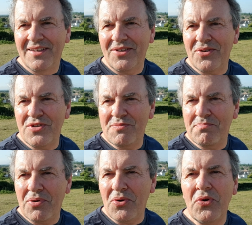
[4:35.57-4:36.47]
God has
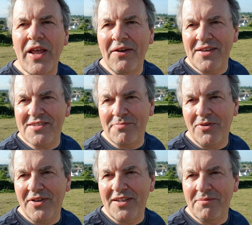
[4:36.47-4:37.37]
poured out his
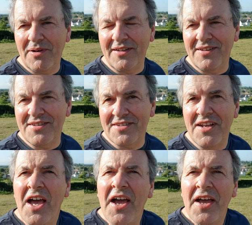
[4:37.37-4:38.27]
spirit in abundance. And,
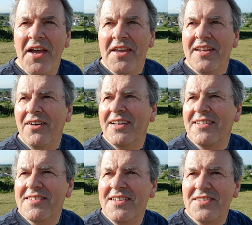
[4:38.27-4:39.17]
you know, I can
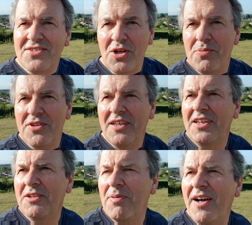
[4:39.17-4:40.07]
see to the top of the
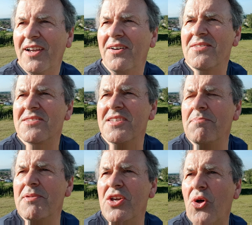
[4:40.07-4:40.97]
hill, but I can't see
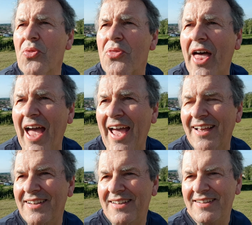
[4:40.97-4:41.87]
beyond that.
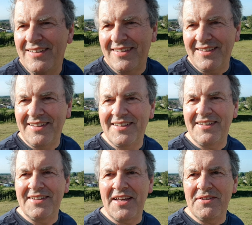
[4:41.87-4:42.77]

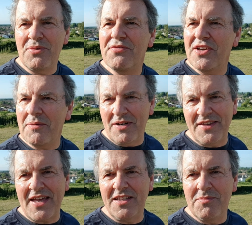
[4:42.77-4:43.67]
And, and we feel a bit like
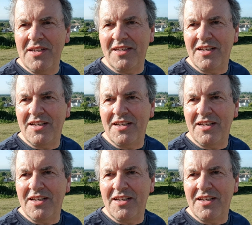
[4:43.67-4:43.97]
that at the minute.